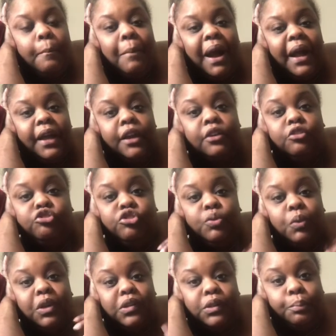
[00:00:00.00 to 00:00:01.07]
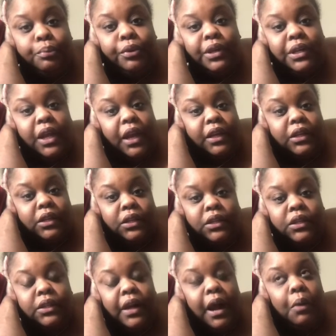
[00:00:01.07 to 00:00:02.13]
my energy wasn't protected.
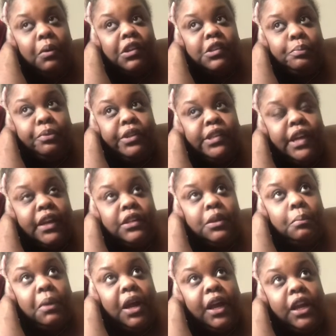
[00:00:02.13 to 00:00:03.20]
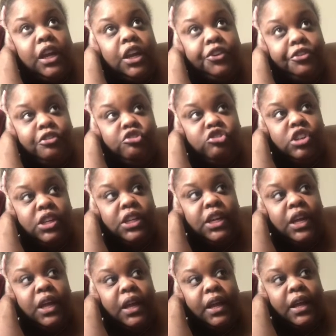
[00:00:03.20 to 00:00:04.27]
I wasn't protecting my
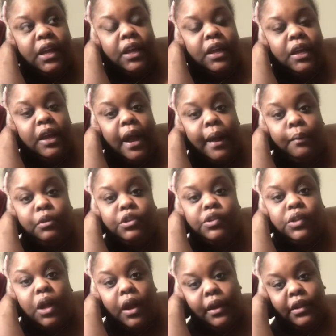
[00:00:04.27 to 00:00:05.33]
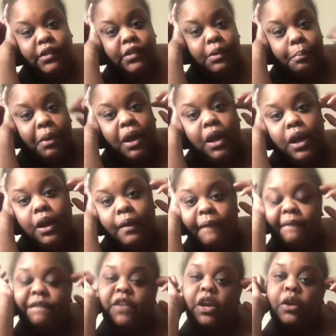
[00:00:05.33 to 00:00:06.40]
energy and I was starting to
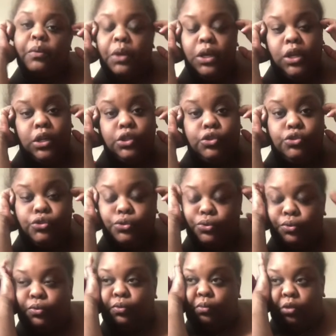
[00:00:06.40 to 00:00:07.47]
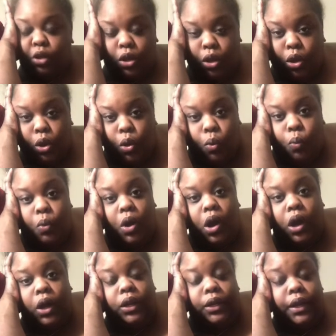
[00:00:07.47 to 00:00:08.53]
become very consumed with
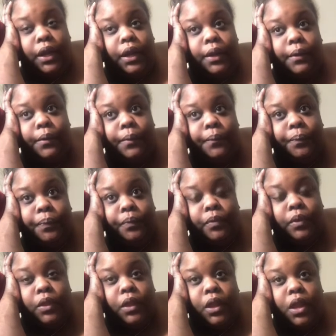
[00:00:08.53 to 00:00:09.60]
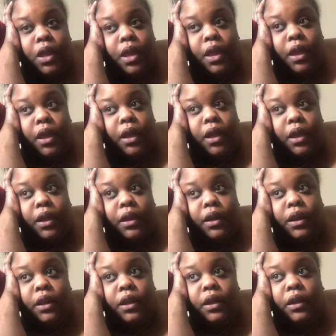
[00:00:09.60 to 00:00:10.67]
all of that.
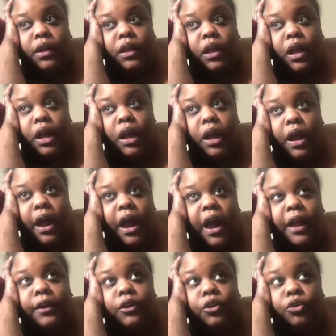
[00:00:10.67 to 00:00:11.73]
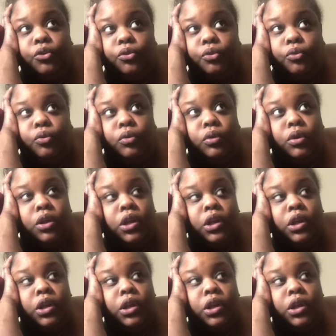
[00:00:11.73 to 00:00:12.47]
And I knew